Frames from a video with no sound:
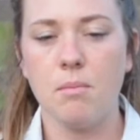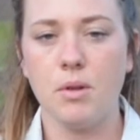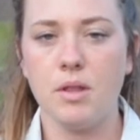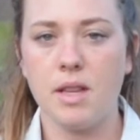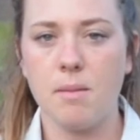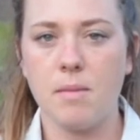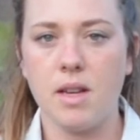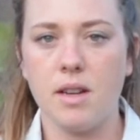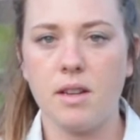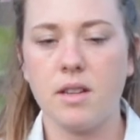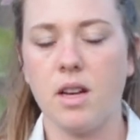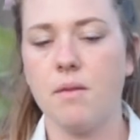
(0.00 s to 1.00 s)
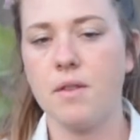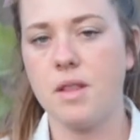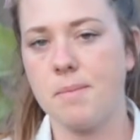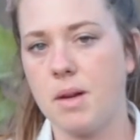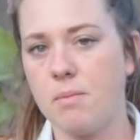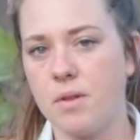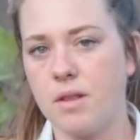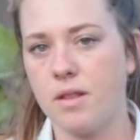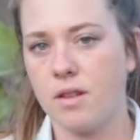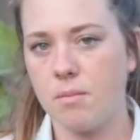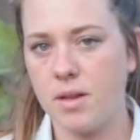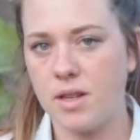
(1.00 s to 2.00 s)
put them in, cover them up with a
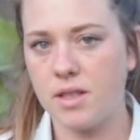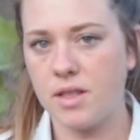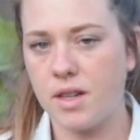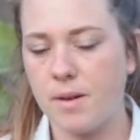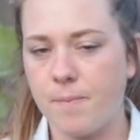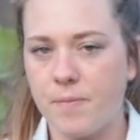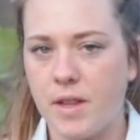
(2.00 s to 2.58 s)
little bit of dirt,